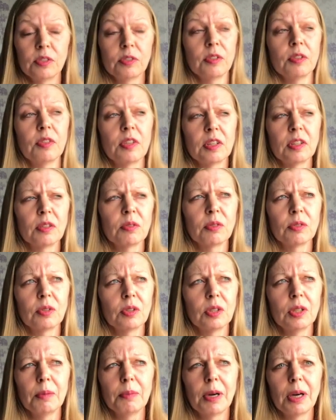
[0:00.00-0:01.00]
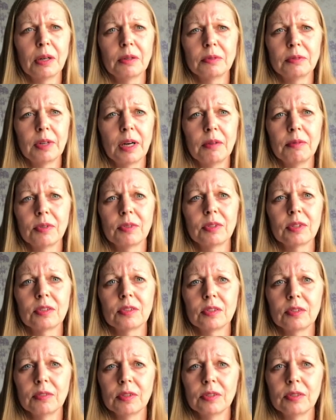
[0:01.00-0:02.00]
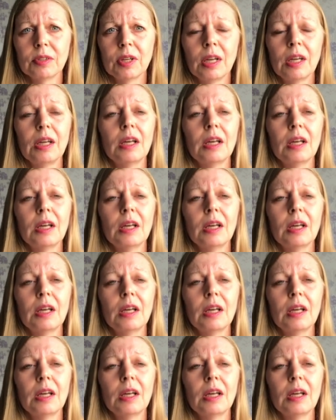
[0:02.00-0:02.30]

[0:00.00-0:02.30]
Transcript: I think there was only about 5 or 6 of us